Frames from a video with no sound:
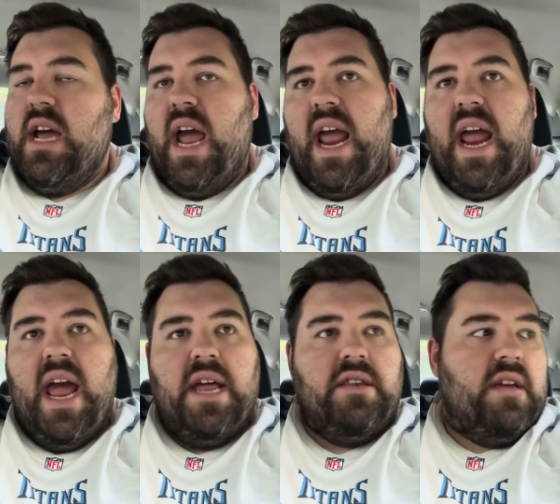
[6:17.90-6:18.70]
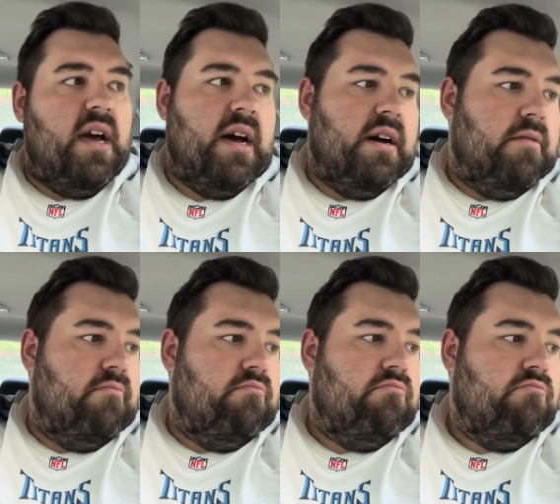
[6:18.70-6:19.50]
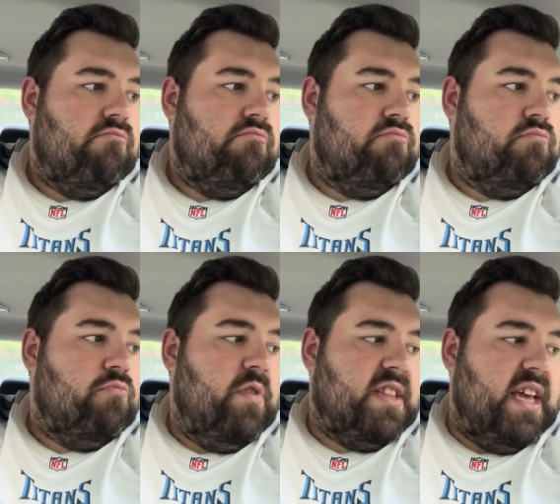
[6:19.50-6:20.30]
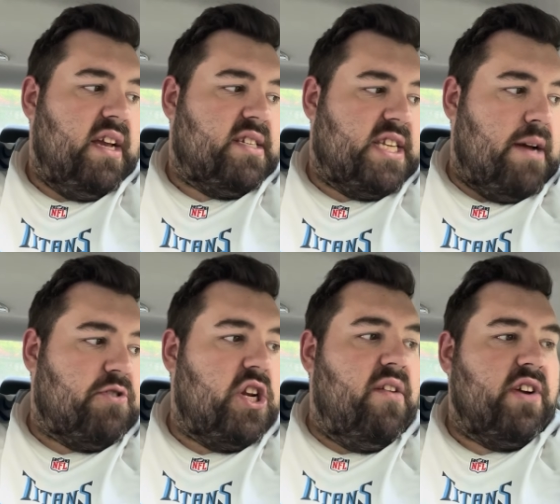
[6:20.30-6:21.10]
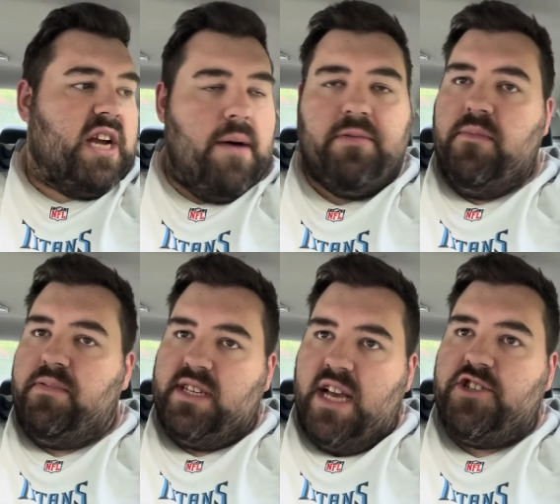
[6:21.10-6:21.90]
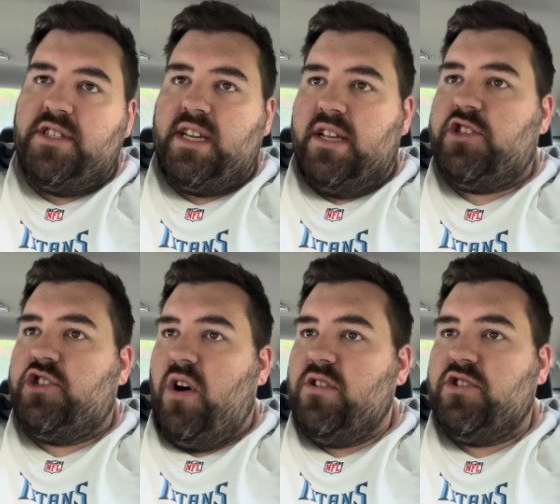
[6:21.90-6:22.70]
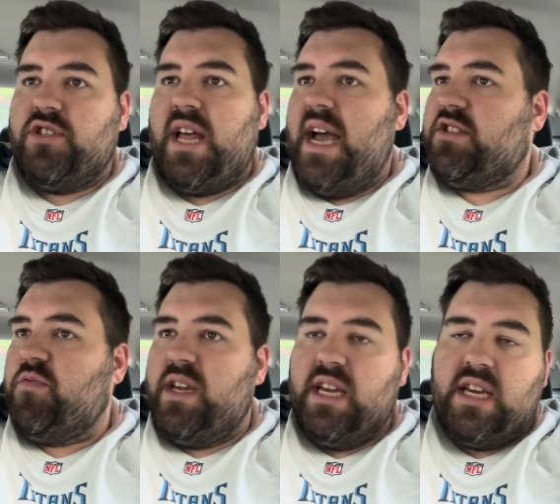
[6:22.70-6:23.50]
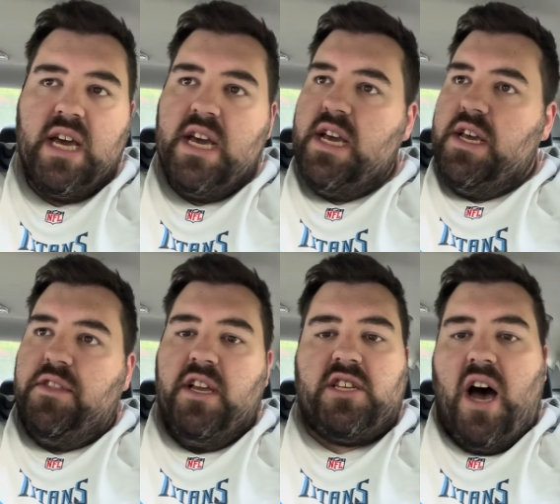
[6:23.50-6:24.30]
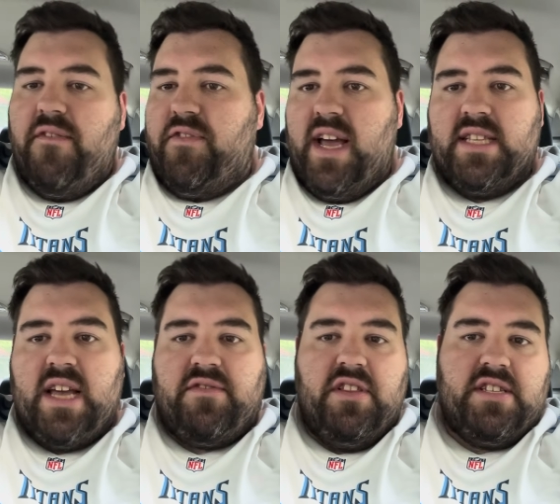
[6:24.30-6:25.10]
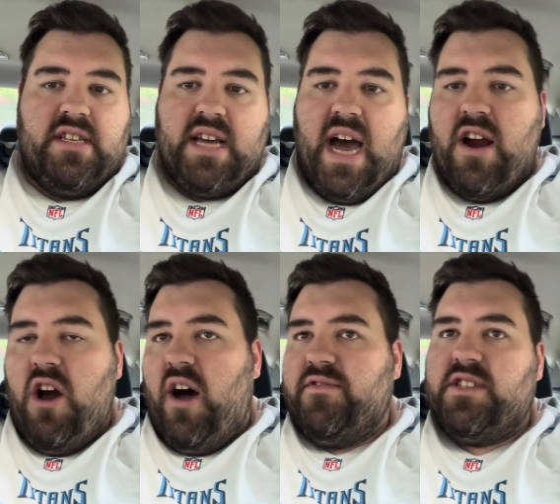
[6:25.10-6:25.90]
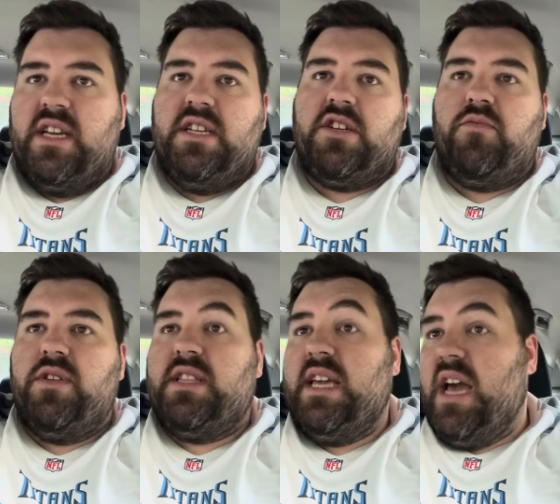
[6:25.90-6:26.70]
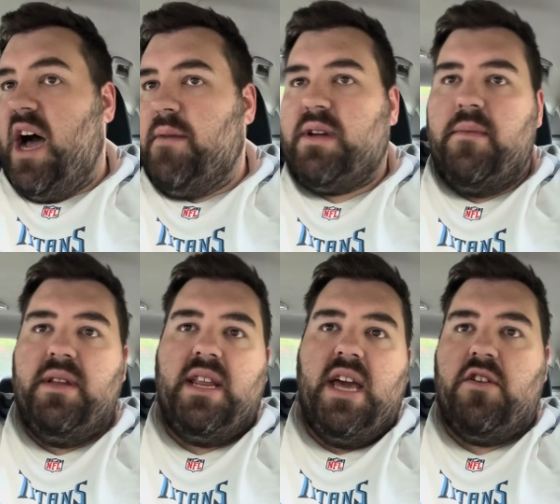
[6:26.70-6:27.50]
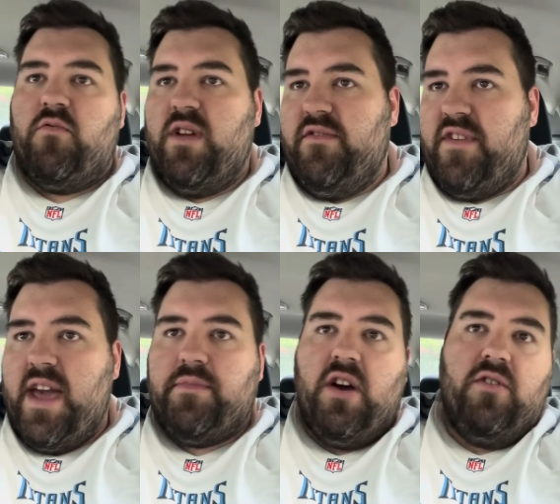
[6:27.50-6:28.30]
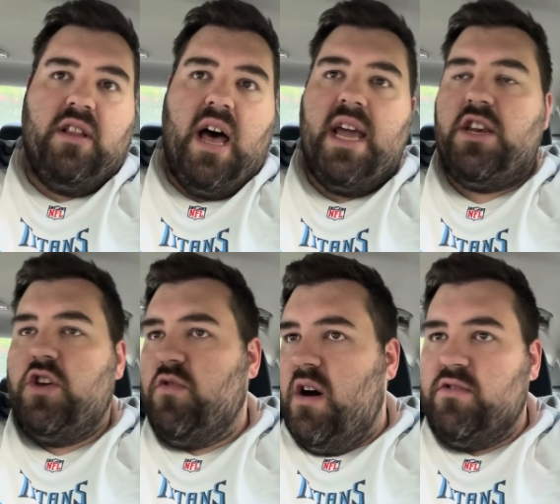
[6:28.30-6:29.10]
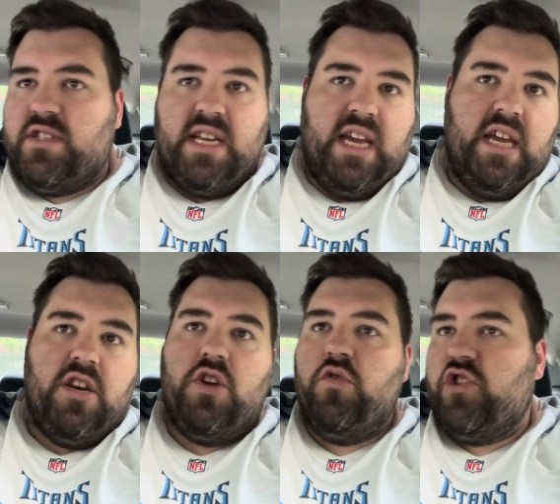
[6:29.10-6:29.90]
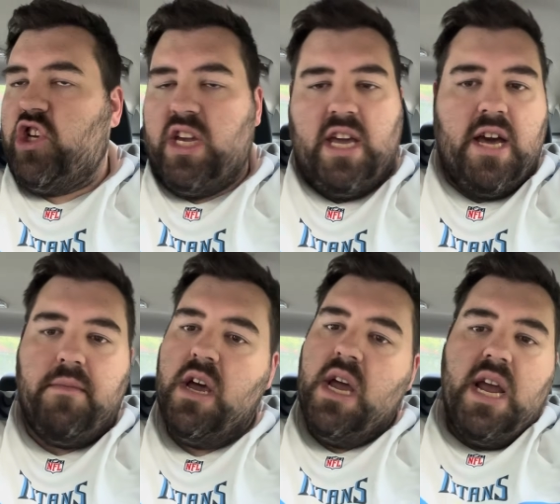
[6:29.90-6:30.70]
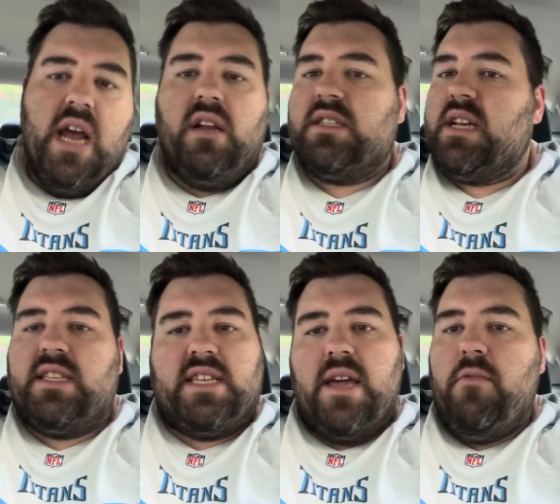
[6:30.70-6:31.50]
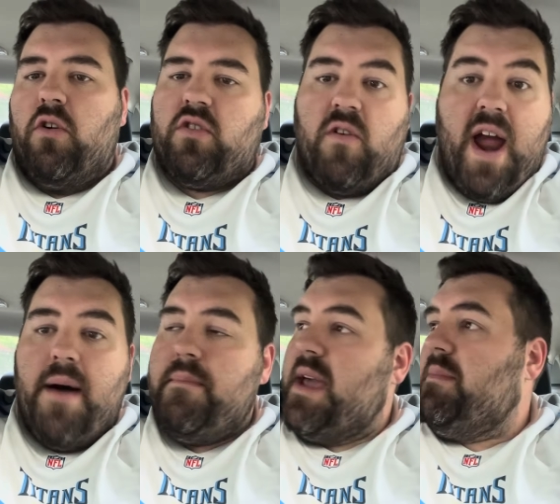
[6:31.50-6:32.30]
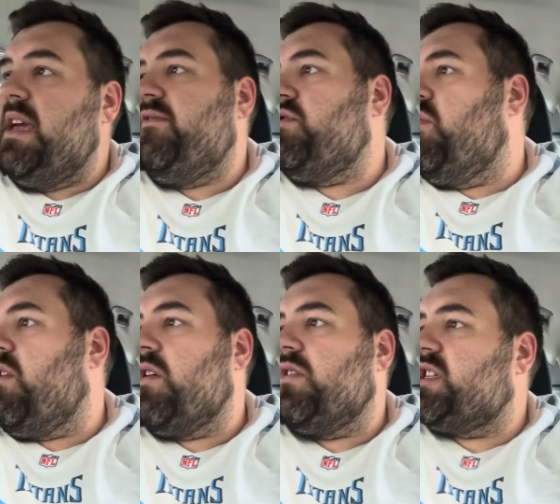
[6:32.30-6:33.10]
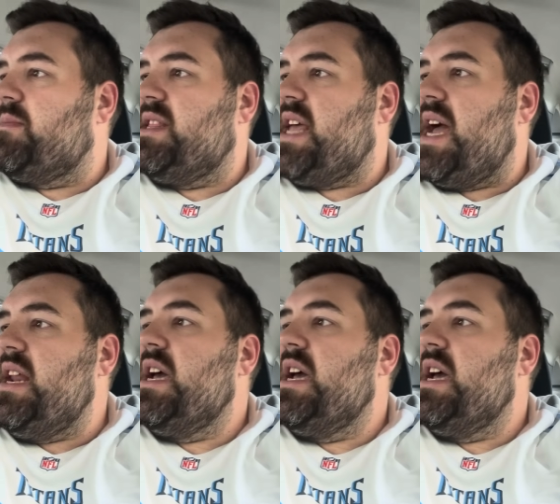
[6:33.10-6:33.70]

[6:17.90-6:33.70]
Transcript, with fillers: And um, with the exception of a couple of possessions against Chargers last week, this offense, after this entire offseason with D Hop coming in, a revamped O line, new OC, new GM, it looks like the same old crap, maybe even worse. I mean, that